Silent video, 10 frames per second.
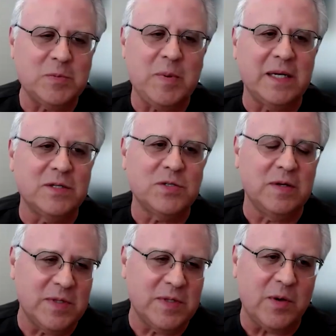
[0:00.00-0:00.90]
Spanish,
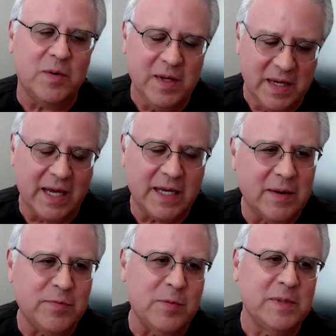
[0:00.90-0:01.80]
even though I
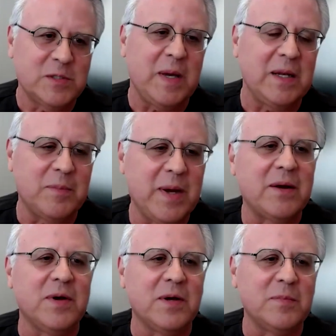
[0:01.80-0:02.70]
come from a Hispanic
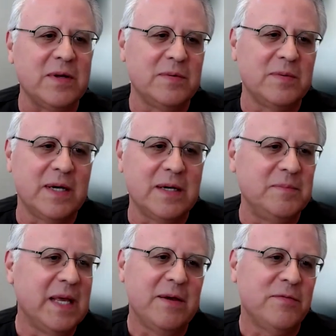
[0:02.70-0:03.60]
background, my
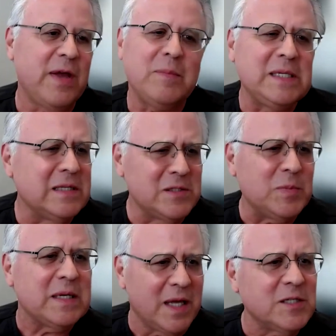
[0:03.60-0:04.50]
family didn't
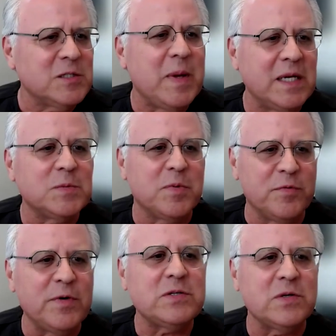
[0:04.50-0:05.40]
speak a lot of Spanish
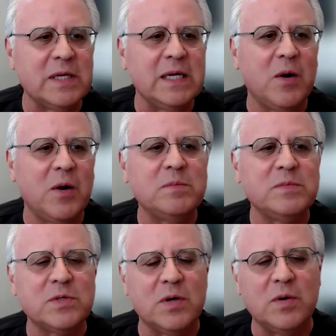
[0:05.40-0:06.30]
professionally at home.
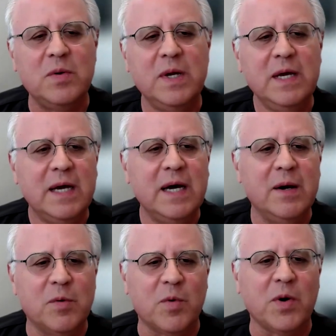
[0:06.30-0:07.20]
So
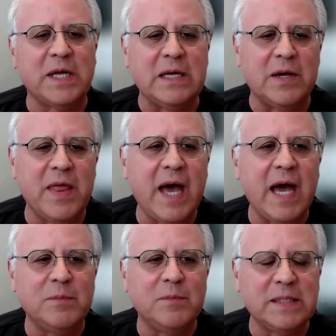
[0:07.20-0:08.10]
we're working on
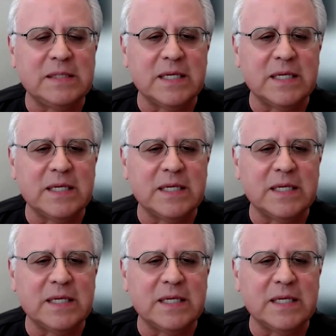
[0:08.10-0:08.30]
that. But